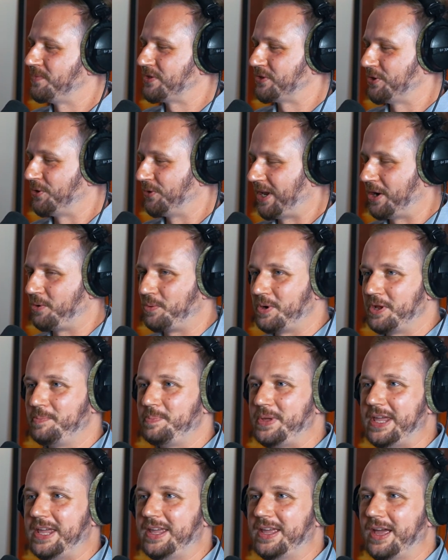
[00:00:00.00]
So there will
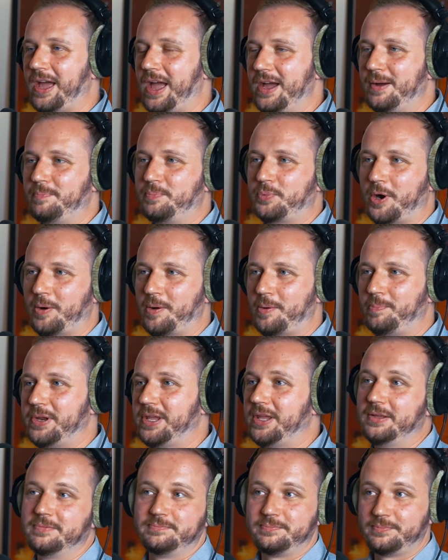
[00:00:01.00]
be uh,
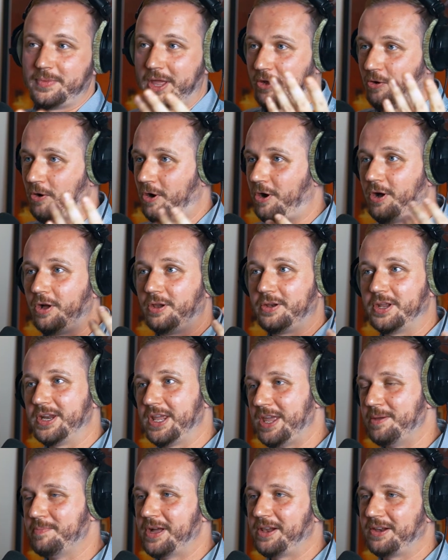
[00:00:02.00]
probably a call, an
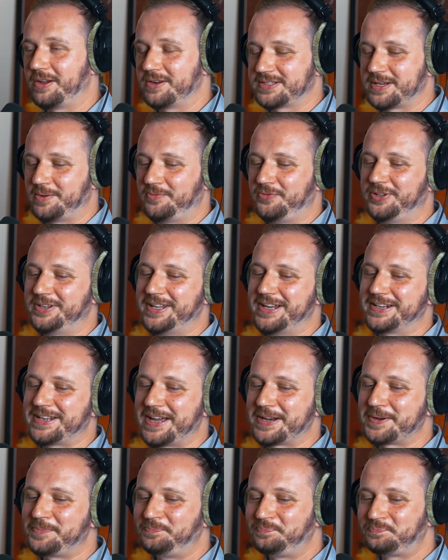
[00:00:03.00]
email, or something like
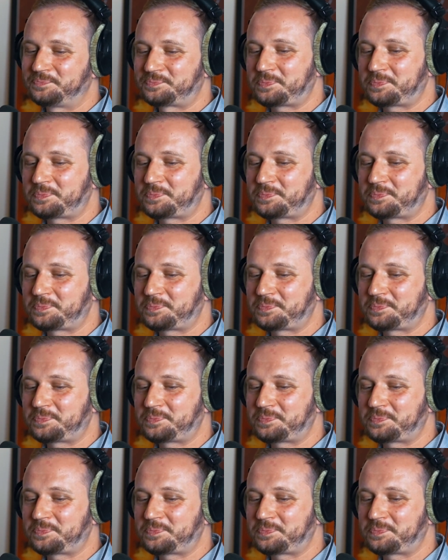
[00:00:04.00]
that.